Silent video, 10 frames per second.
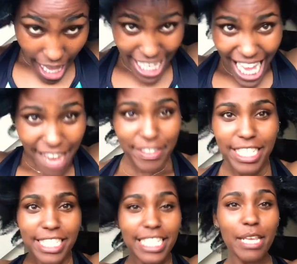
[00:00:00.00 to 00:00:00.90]
I can't
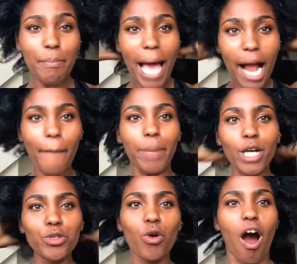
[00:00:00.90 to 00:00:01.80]
really see the back,
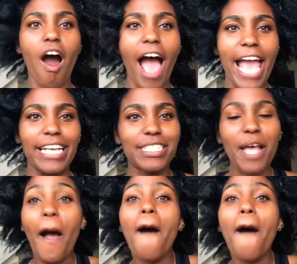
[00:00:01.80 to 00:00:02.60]
but you guys,